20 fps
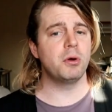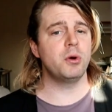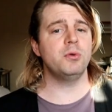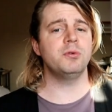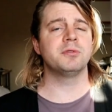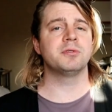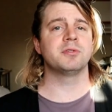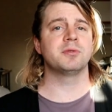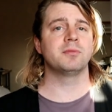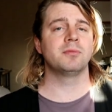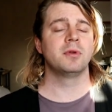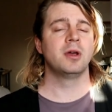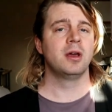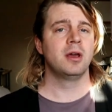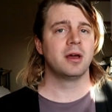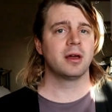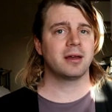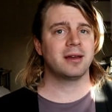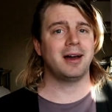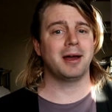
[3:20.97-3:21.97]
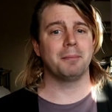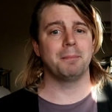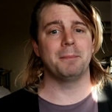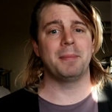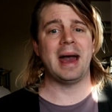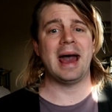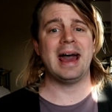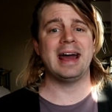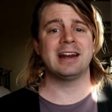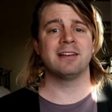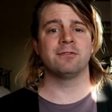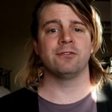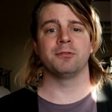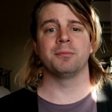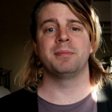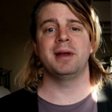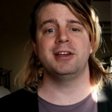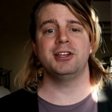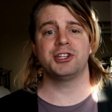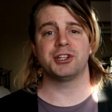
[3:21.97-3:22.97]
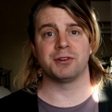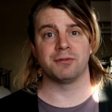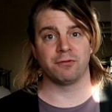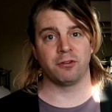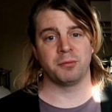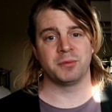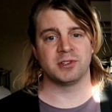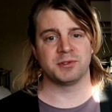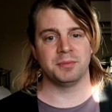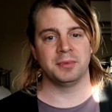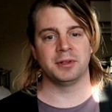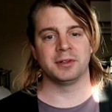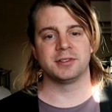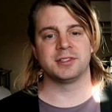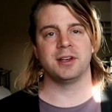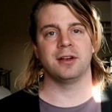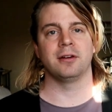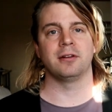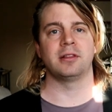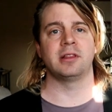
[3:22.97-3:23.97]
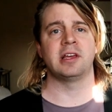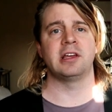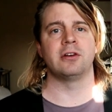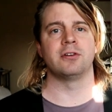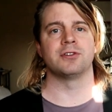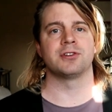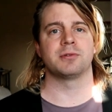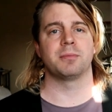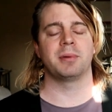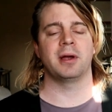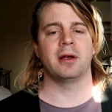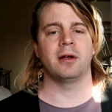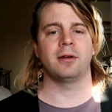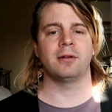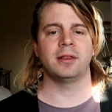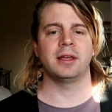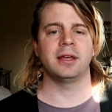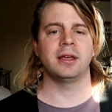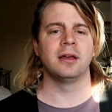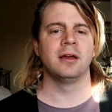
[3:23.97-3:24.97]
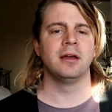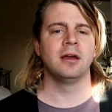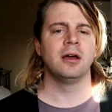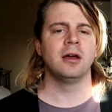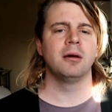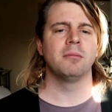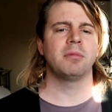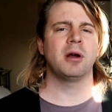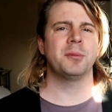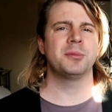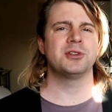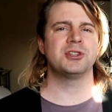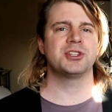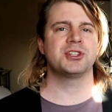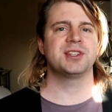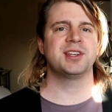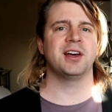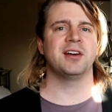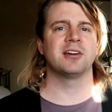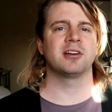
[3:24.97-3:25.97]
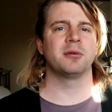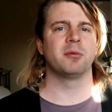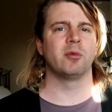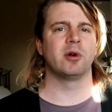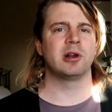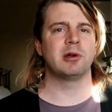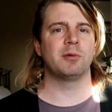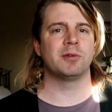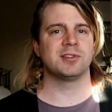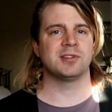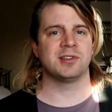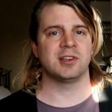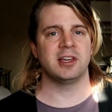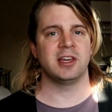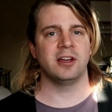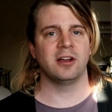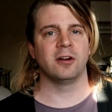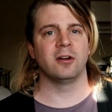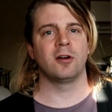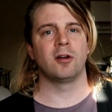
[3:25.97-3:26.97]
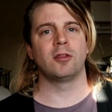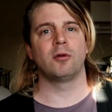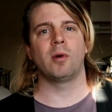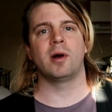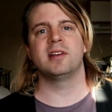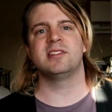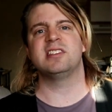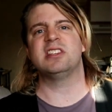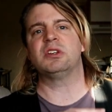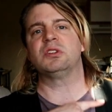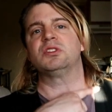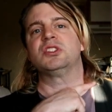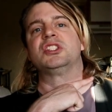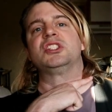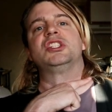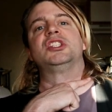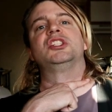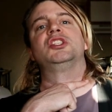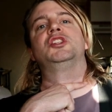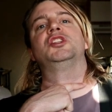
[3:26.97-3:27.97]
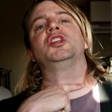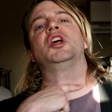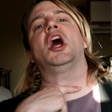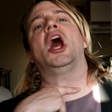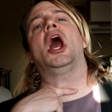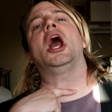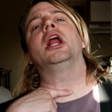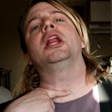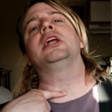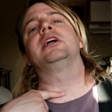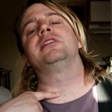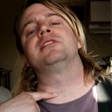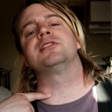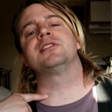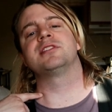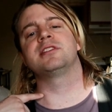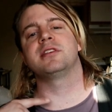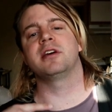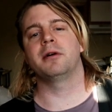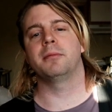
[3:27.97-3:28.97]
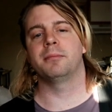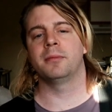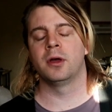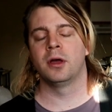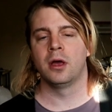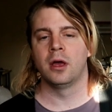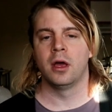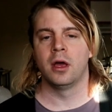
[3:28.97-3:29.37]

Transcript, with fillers: Putin got bad information from his military leaders, apparently. Probably just telling them what he wants to hear, otherwise, he'll silence them.